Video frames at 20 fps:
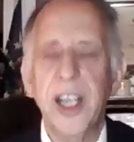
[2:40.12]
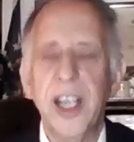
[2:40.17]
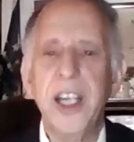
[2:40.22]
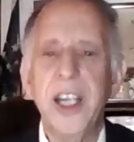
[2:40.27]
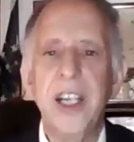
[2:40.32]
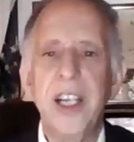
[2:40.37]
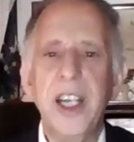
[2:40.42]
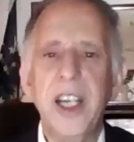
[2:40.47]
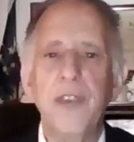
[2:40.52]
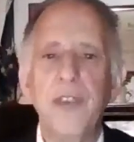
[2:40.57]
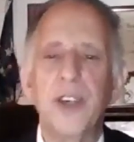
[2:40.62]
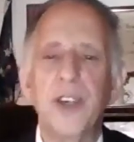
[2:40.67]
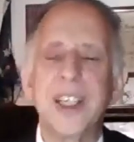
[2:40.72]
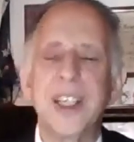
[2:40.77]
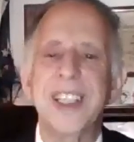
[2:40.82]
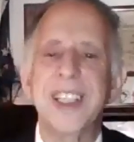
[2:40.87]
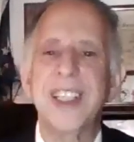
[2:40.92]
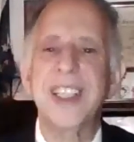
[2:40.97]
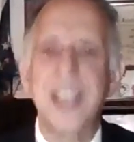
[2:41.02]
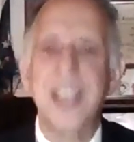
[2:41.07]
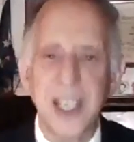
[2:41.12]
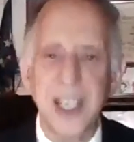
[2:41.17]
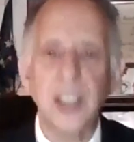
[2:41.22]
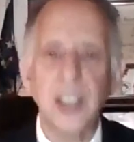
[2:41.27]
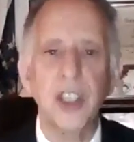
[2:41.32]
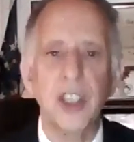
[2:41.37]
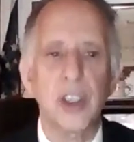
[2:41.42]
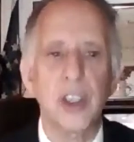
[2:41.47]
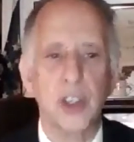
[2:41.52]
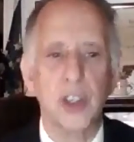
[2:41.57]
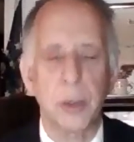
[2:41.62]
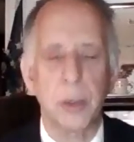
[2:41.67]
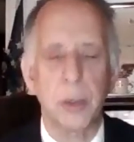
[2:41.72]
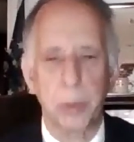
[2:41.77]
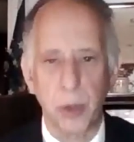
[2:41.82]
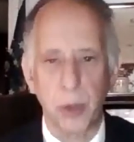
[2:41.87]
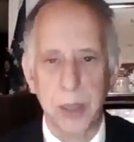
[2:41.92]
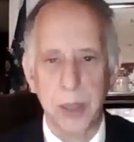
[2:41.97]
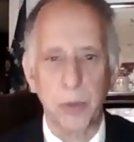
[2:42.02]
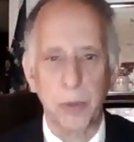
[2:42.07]
if it can get to the
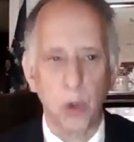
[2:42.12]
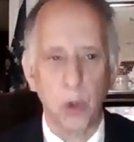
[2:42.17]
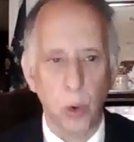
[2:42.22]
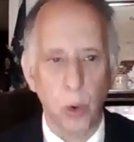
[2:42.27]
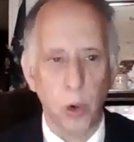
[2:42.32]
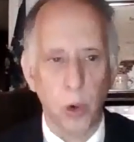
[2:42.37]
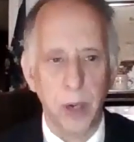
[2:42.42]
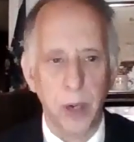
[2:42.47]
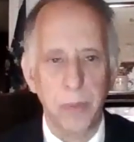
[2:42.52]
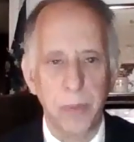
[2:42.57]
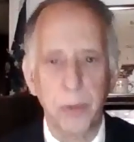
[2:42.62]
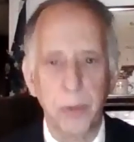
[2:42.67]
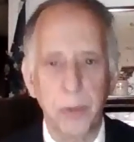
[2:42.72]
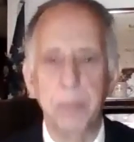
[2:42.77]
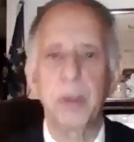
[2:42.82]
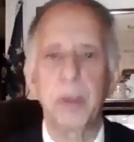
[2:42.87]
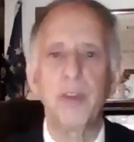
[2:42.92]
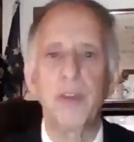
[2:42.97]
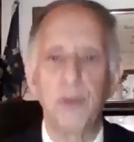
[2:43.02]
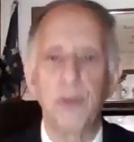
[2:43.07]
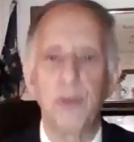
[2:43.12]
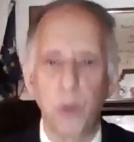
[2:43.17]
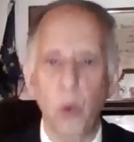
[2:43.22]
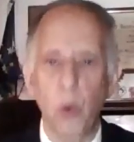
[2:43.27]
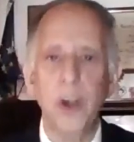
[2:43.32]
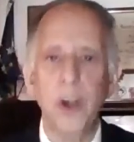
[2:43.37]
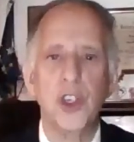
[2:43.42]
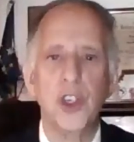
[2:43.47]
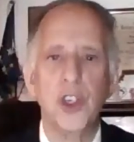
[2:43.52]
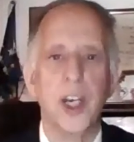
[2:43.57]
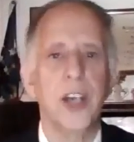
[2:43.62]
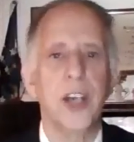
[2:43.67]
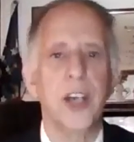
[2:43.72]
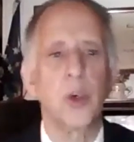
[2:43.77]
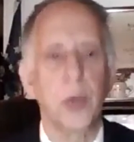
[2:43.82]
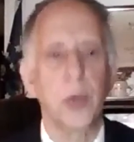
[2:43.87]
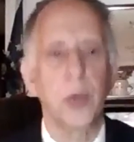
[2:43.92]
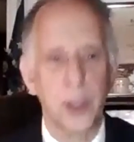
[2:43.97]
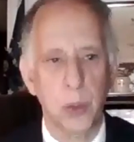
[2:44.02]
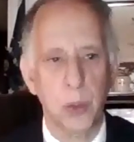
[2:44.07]
Supreme Court before
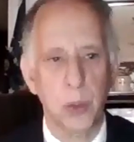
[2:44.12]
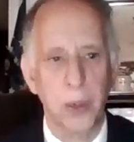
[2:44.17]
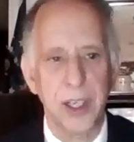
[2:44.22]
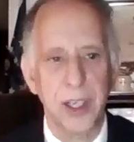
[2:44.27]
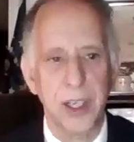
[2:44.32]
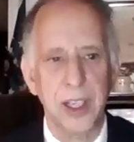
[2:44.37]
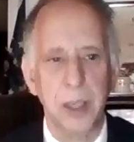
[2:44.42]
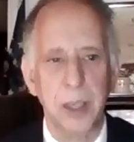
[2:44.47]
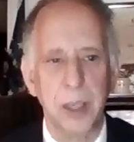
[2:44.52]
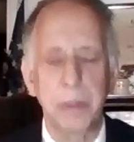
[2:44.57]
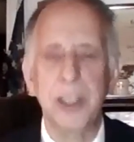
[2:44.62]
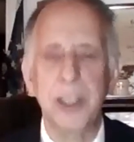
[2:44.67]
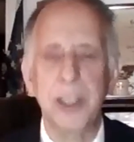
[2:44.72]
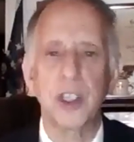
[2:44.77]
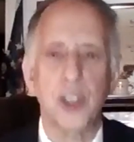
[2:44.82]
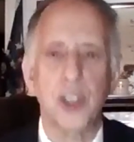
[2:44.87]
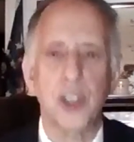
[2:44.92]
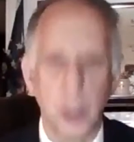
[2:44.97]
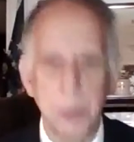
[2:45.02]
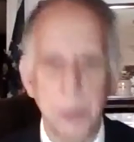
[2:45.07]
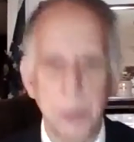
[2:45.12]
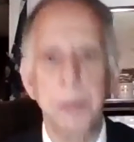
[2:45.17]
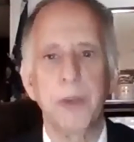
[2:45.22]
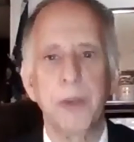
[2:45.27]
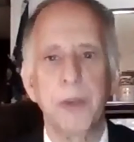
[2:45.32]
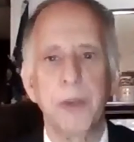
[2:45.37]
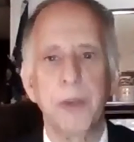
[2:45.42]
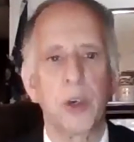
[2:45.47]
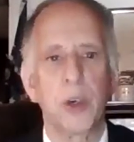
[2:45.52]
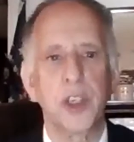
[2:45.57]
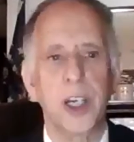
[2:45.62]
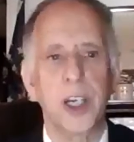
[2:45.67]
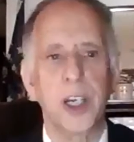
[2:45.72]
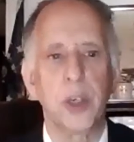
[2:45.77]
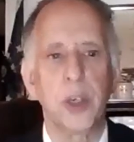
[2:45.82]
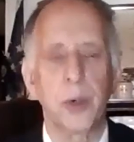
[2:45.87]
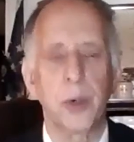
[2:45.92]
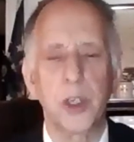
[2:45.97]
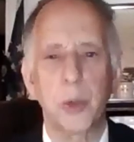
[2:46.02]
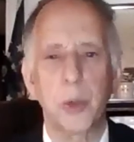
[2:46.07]
January 20th and be determined before
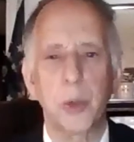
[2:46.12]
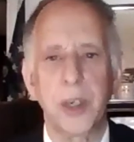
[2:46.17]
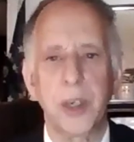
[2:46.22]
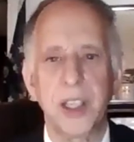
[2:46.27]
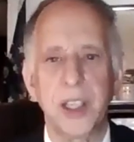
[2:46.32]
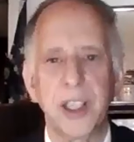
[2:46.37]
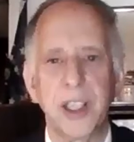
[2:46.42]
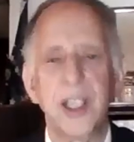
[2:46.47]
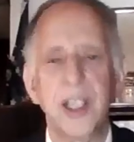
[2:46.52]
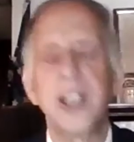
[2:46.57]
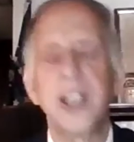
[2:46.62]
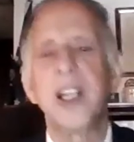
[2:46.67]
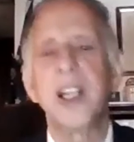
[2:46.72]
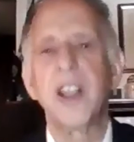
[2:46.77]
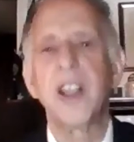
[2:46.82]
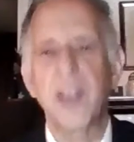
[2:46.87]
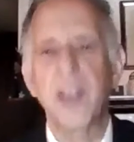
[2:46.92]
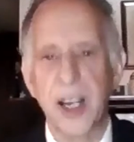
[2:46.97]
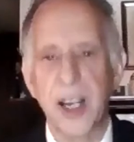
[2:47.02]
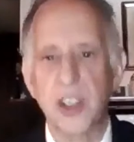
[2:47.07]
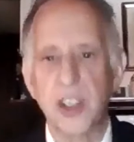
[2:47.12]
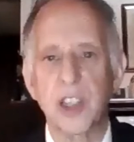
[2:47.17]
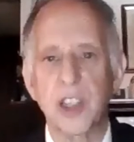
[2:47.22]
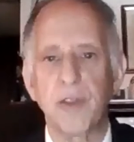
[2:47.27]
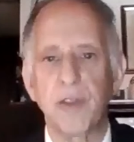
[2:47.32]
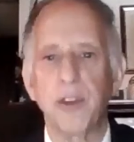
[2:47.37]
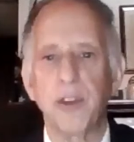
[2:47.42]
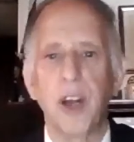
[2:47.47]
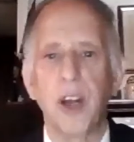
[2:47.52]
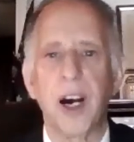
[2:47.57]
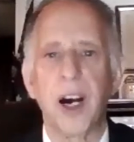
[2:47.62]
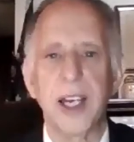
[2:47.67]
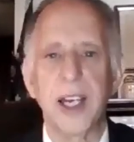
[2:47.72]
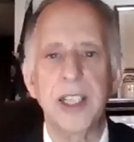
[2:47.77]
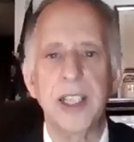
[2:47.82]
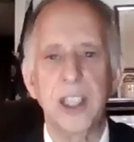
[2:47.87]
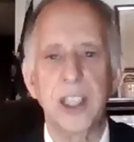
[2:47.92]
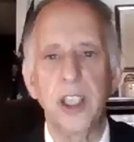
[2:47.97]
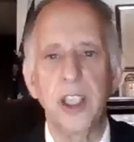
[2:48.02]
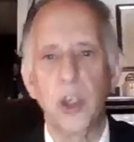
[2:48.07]
January 20th, that's the fly
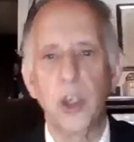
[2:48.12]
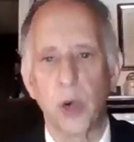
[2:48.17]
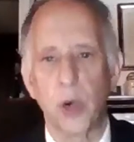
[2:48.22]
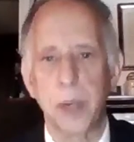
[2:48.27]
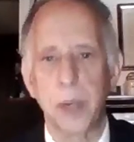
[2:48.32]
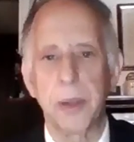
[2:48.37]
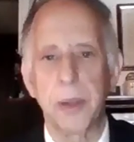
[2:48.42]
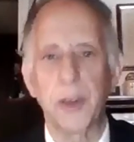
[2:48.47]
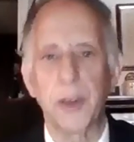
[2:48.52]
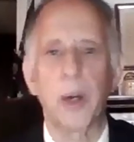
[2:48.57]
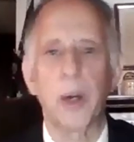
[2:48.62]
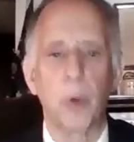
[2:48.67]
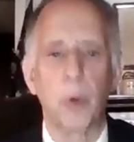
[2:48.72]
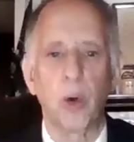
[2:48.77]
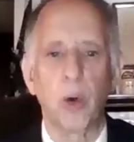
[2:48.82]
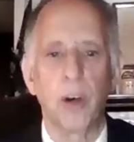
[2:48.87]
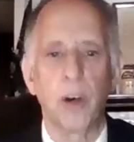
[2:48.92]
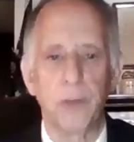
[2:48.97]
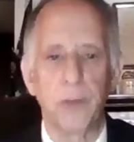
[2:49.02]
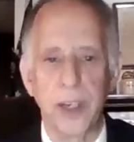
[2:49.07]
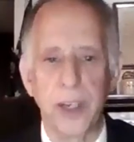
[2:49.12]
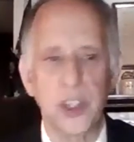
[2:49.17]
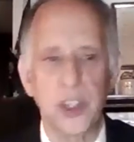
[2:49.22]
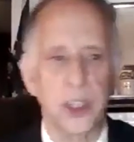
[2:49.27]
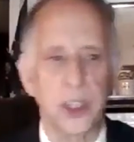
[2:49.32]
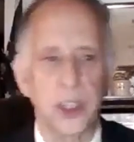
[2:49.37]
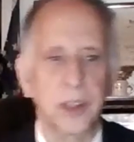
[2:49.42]
in the ointment that we're all facing.